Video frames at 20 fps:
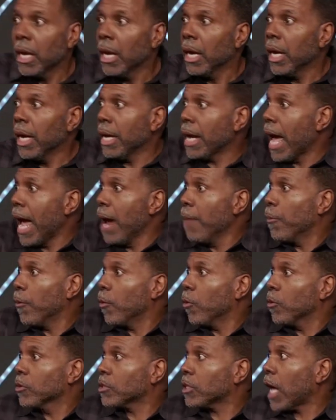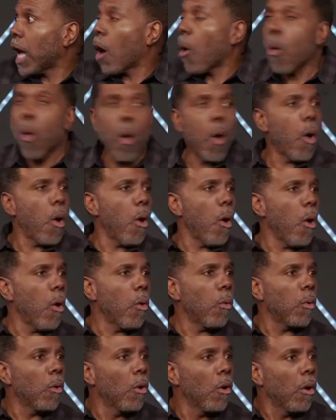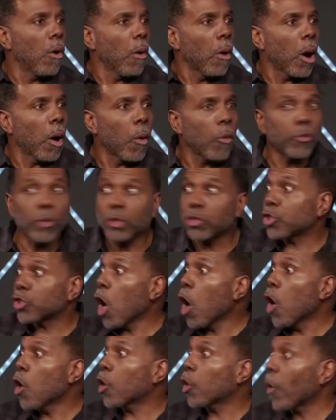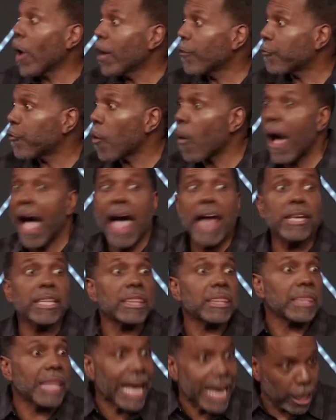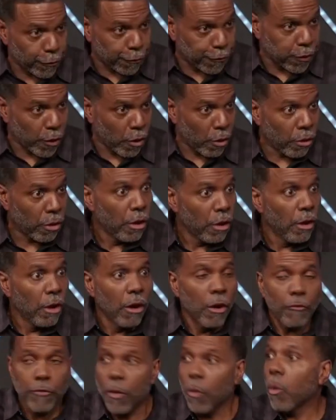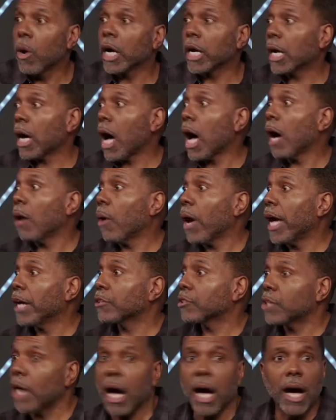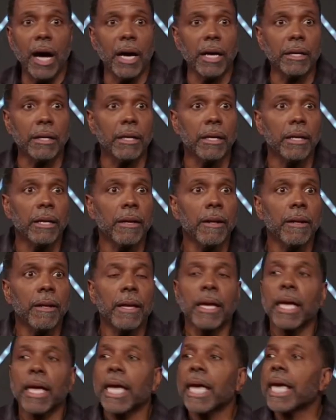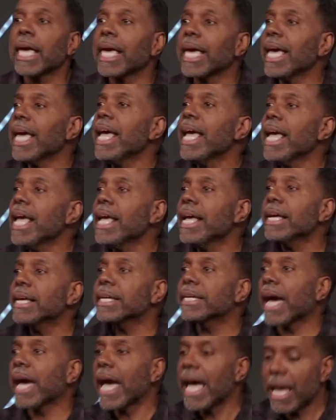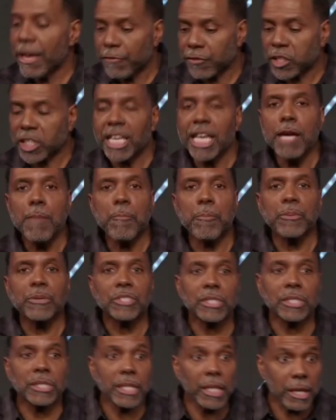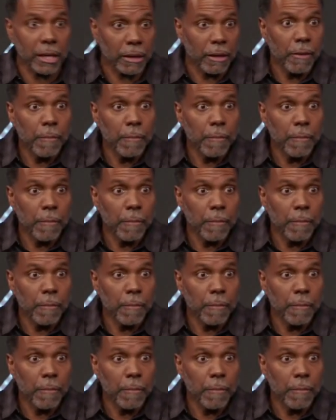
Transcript: And Abram was like, ooh, was so grateful and thankful for what God had done, he gave 10%